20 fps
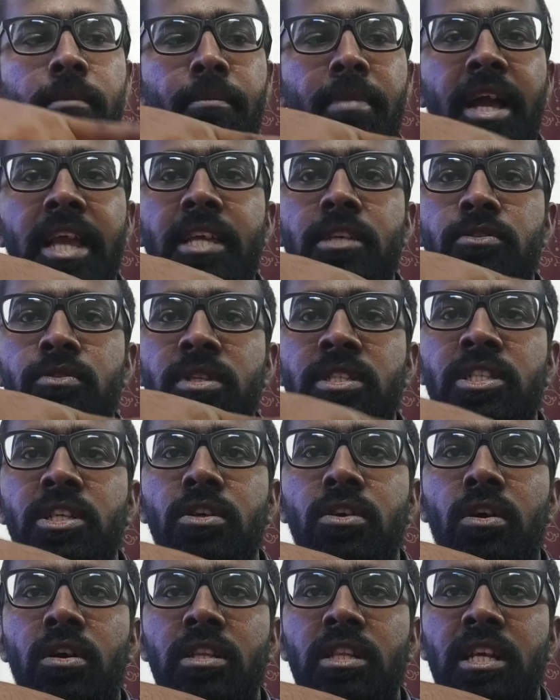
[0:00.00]
by
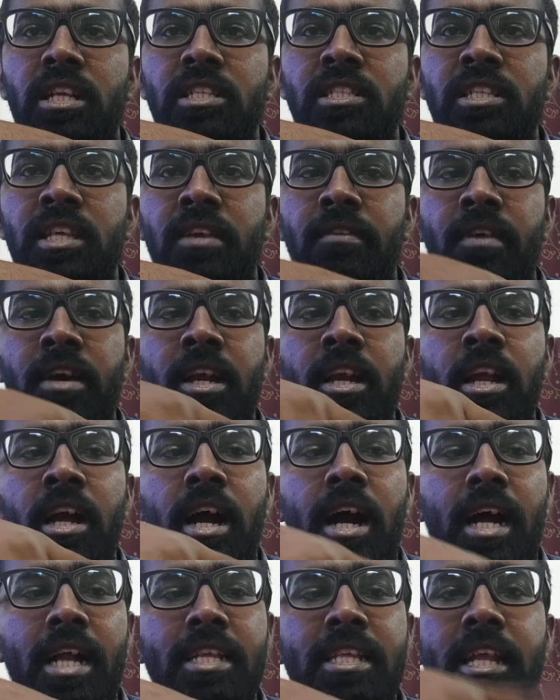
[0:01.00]
switching on the receiver
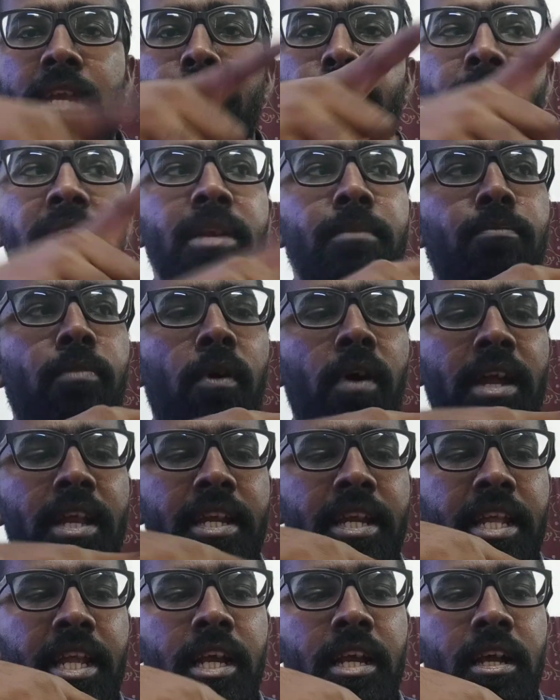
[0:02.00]
and then
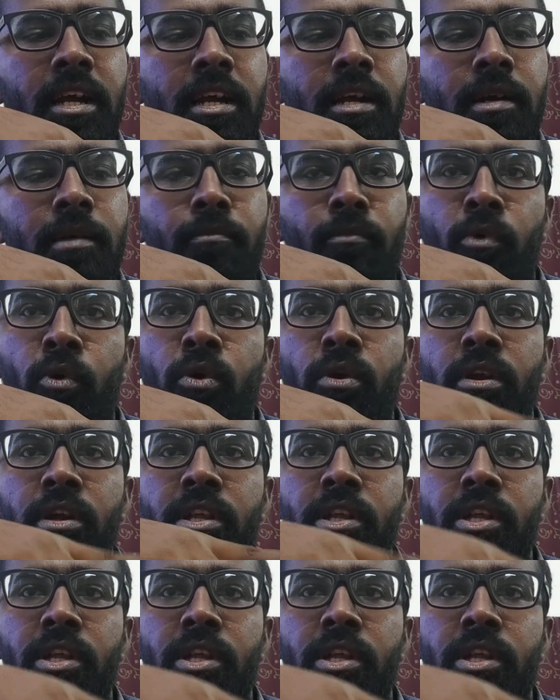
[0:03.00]
pinpointing mode